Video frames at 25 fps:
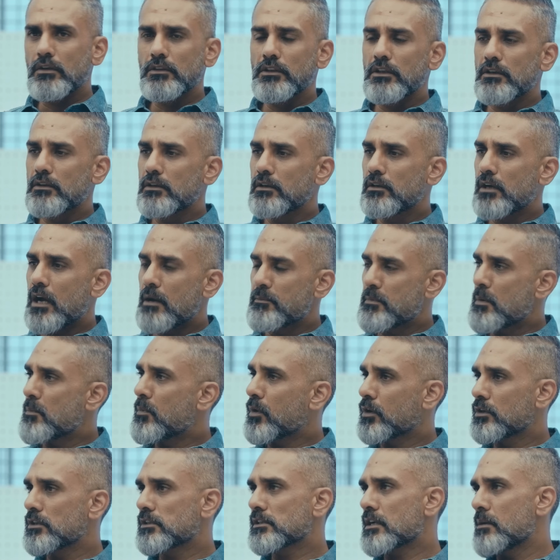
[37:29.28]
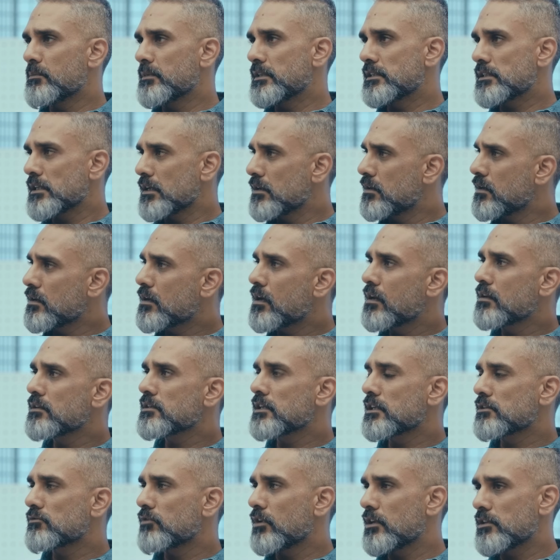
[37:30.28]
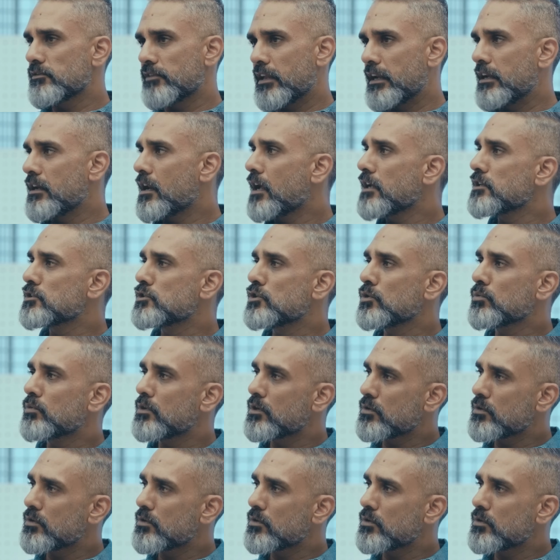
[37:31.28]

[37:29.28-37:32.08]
The upper models come in single colors as well as very nice dual